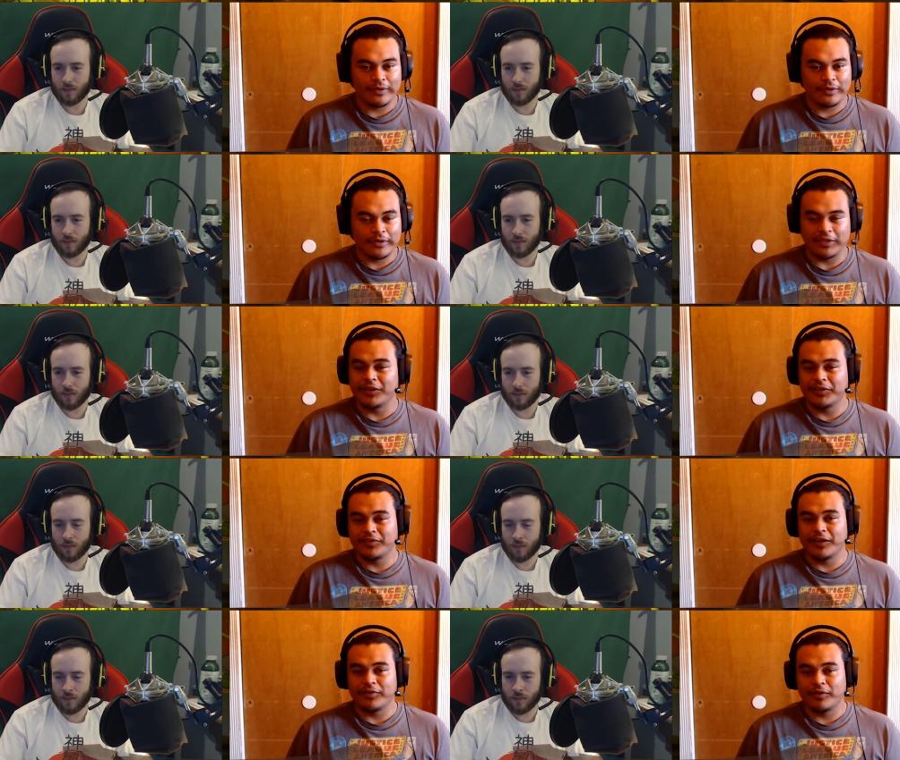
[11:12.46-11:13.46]
Speaker 1: Yeah, these guys
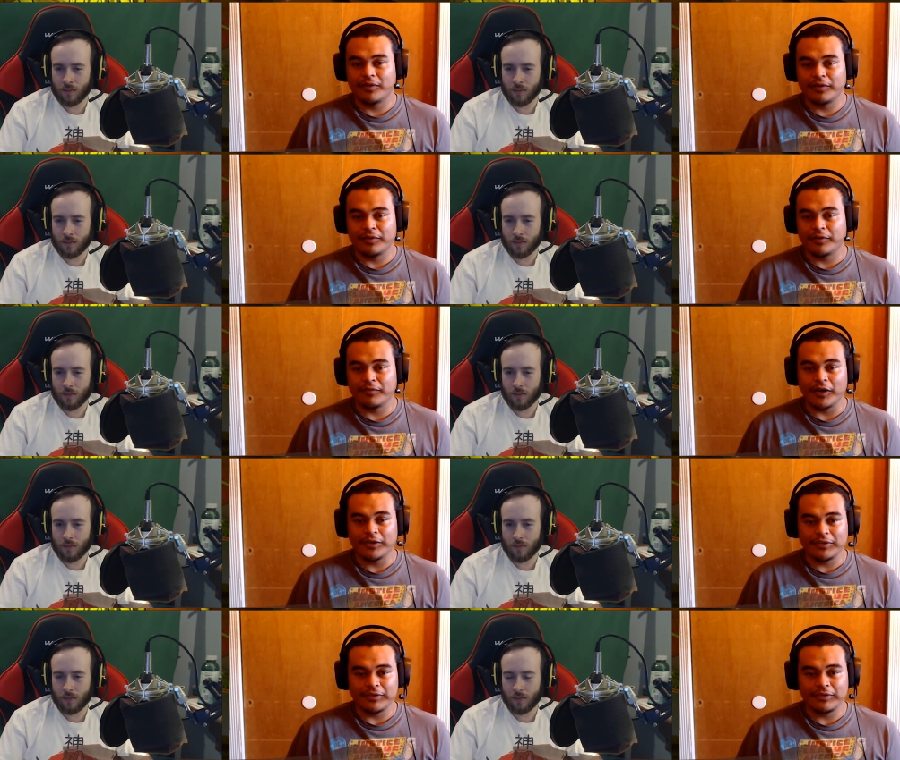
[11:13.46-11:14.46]
are they're fucked.
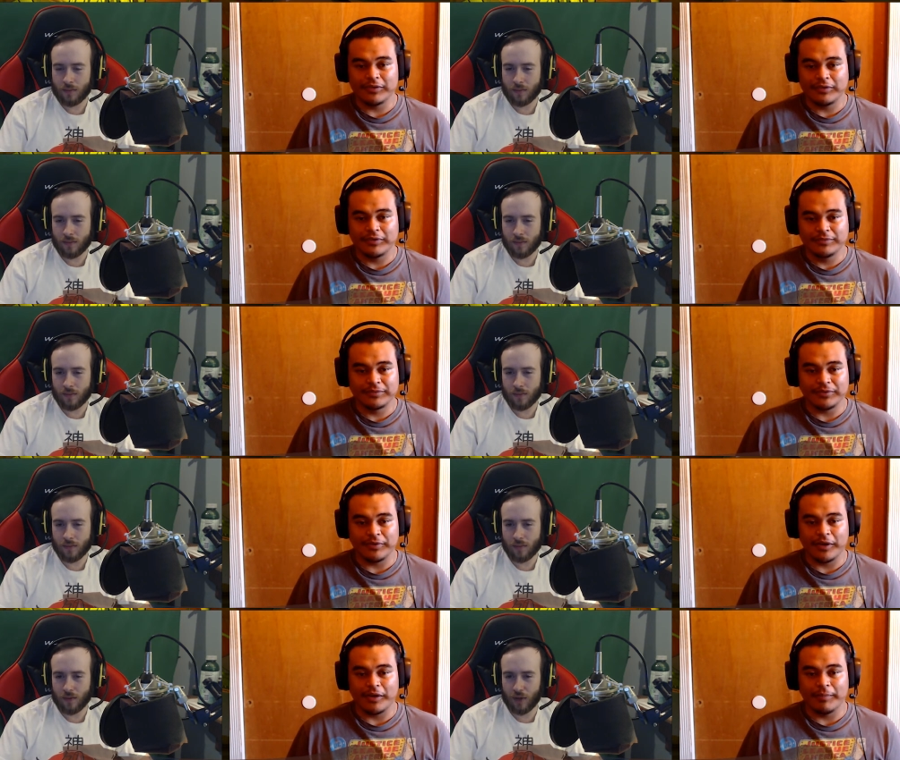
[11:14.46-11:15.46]
They're not gonna
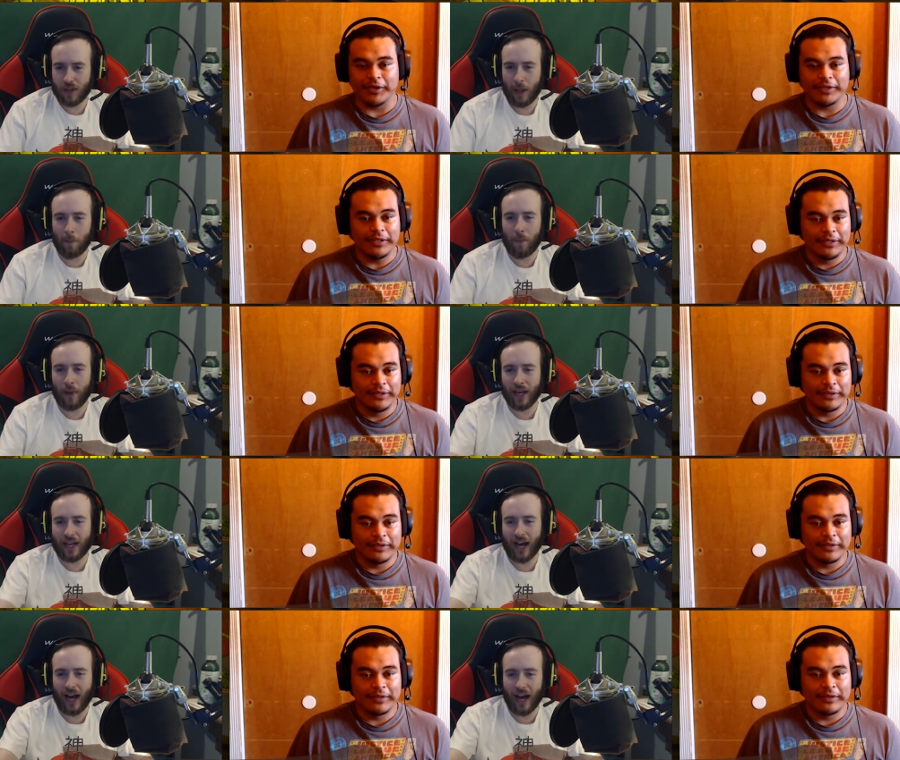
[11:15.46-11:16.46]
Look at that it. big
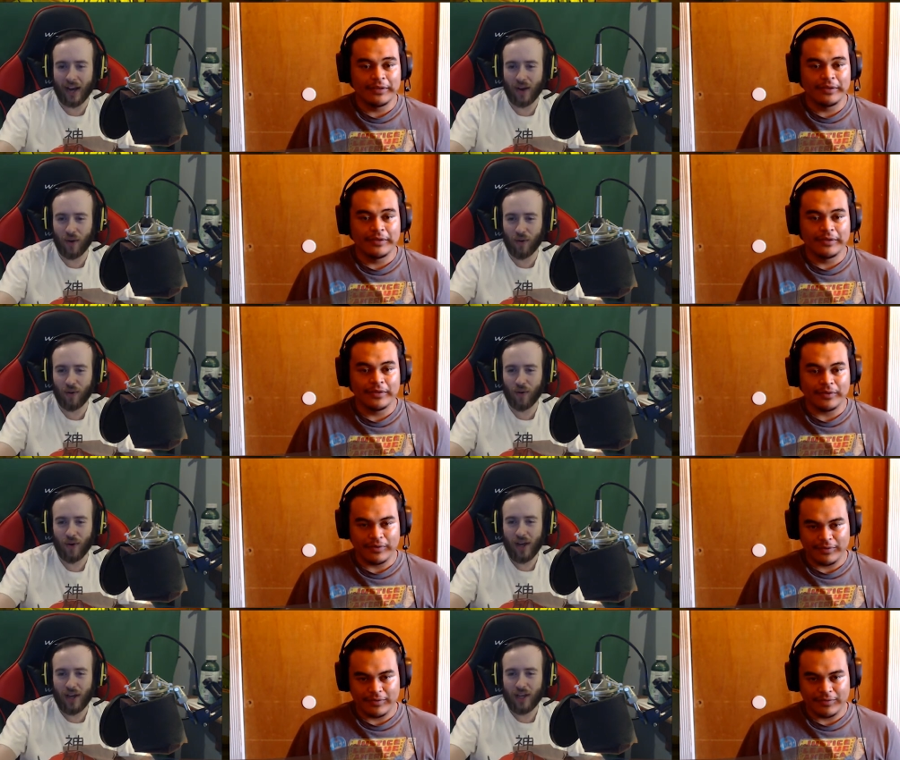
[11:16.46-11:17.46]
guy. Oh,
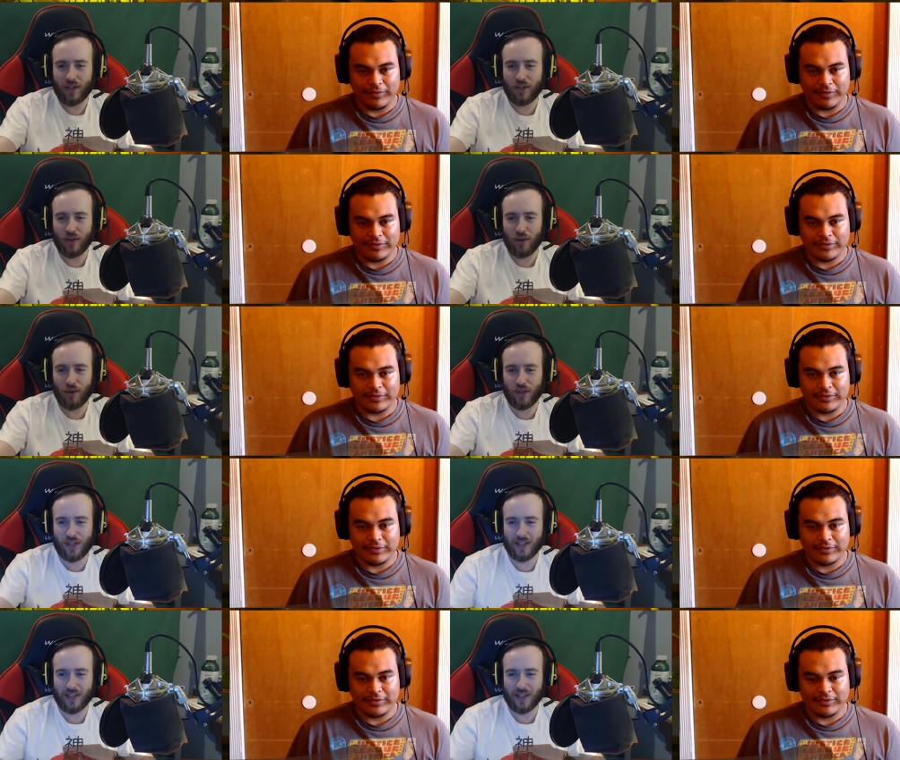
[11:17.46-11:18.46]
he's huge.
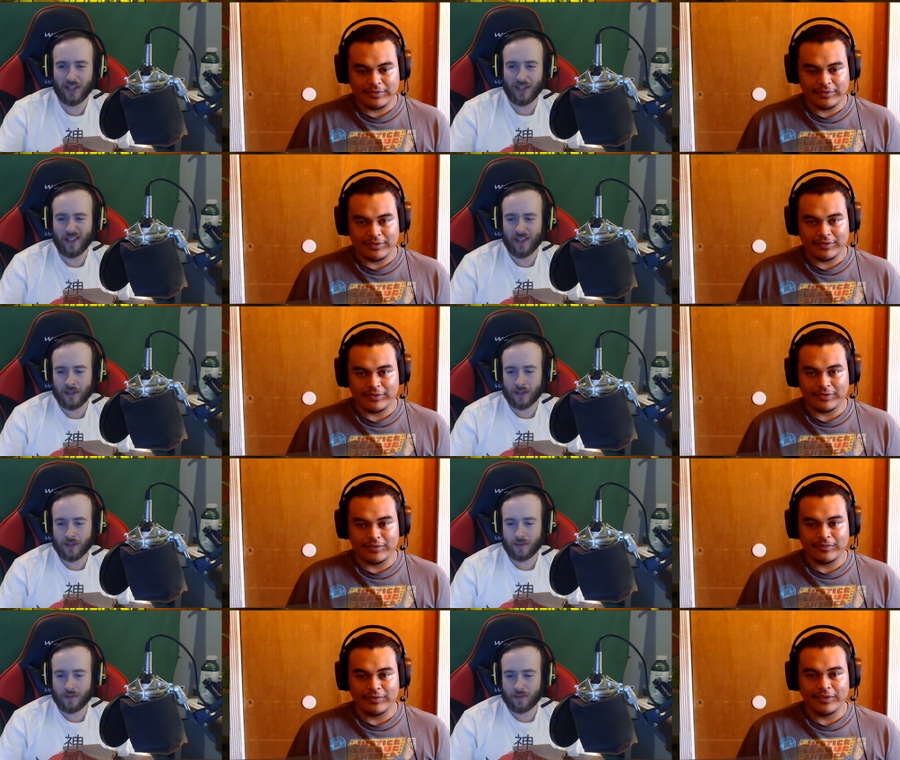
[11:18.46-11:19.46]

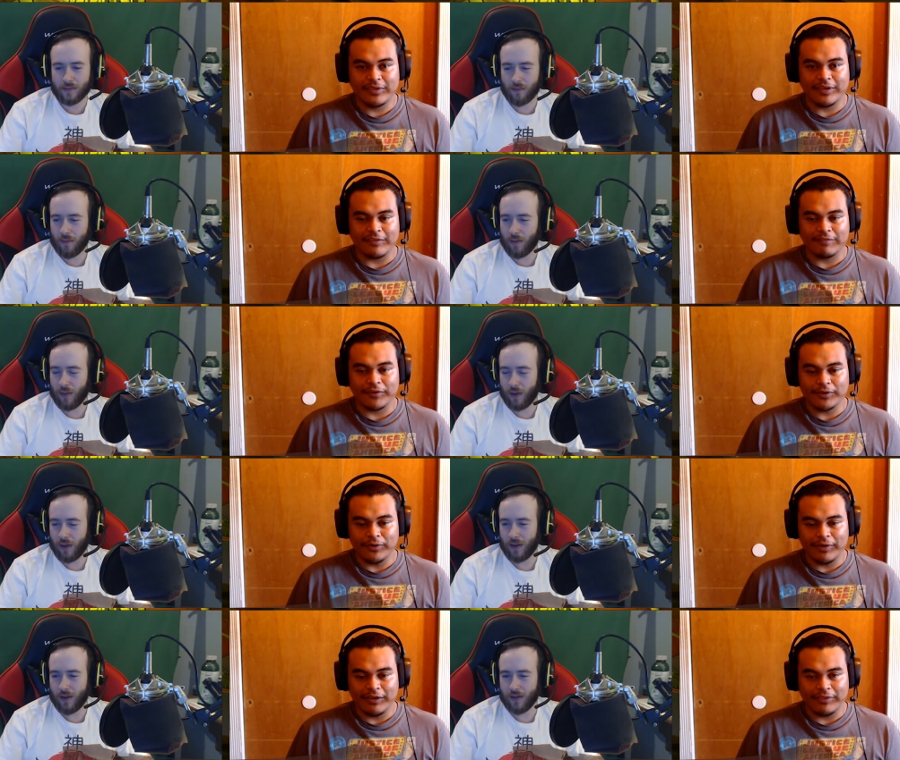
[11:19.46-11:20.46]
Got a fur coat and
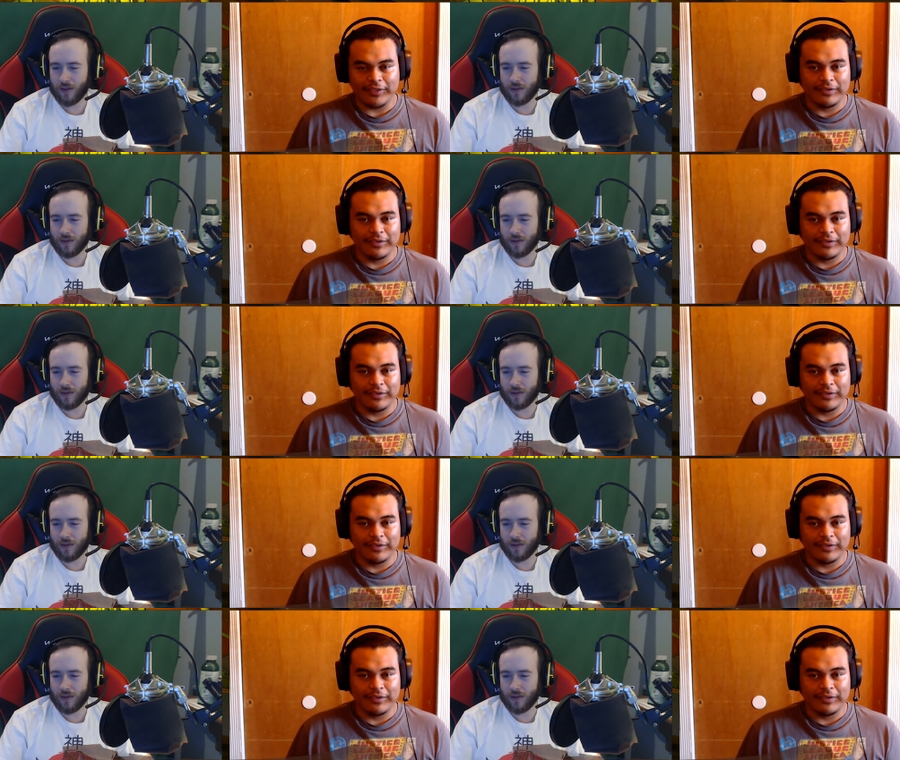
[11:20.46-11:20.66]
everything.